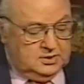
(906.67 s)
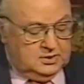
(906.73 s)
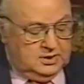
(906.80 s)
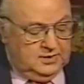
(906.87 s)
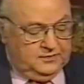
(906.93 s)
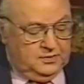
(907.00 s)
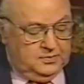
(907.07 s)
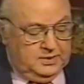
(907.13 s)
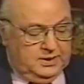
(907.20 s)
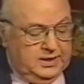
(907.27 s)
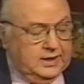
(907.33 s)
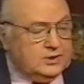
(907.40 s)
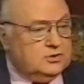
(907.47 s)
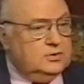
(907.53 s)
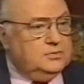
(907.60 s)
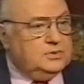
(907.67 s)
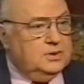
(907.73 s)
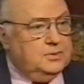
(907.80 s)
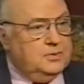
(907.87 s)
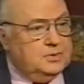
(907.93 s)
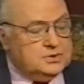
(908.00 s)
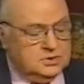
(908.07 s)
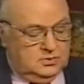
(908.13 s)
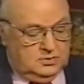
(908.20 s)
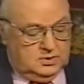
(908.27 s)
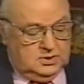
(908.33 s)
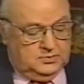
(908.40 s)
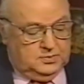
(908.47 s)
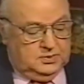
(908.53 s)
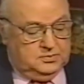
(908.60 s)
have you react to them. Tell me what's going
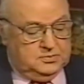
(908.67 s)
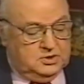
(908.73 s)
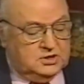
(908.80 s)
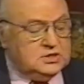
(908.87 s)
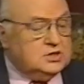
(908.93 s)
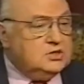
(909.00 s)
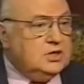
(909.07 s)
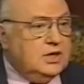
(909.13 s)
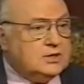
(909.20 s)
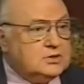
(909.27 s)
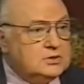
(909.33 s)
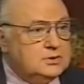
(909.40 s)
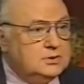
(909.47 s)
on with him. Jesse Jackson.